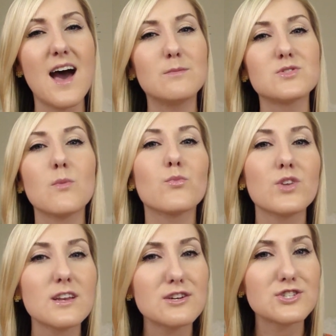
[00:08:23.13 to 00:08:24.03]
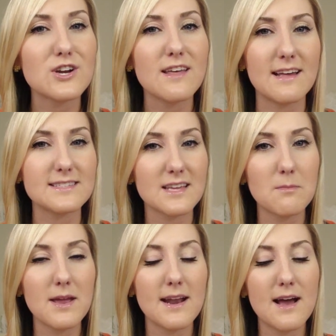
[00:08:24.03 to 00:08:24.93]
So I'm really not sure how that's
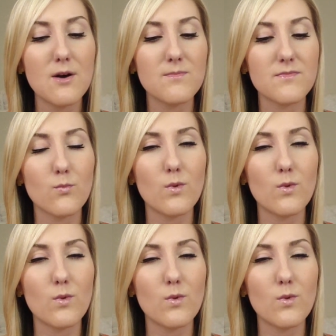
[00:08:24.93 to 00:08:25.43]
going to pan out.